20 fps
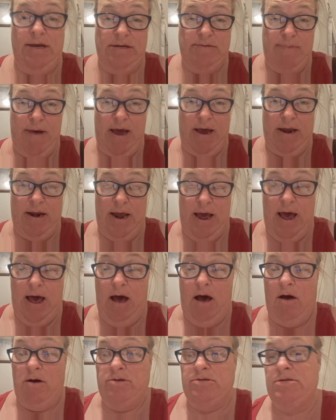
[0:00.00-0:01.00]
is back in the
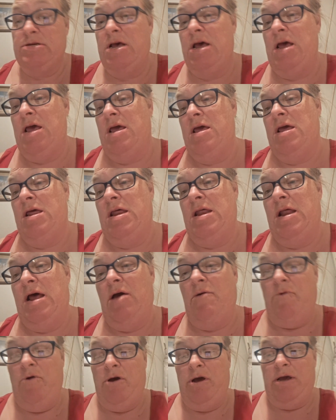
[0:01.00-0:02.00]
house, and
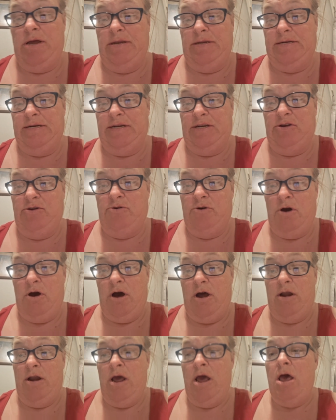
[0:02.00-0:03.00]
I will continue
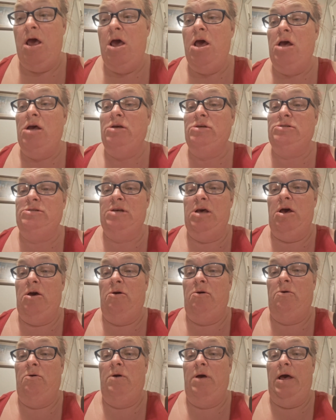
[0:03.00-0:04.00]
on.
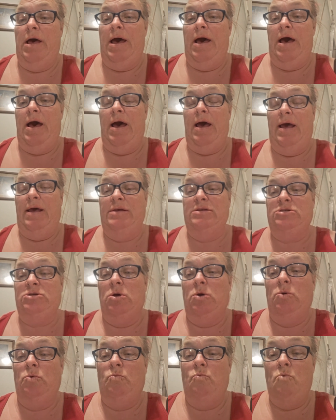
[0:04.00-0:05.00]
So I
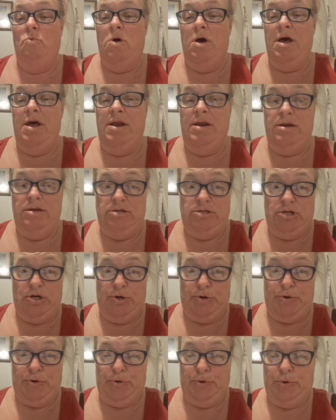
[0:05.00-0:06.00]
sold 1
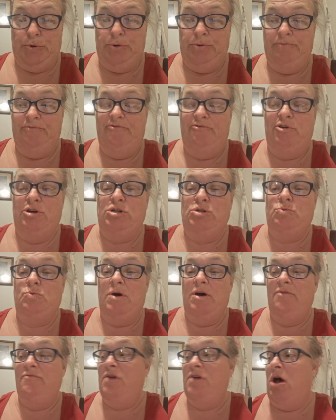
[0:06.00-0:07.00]
turtle for
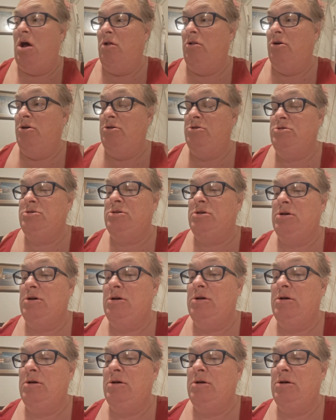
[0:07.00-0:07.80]
$12.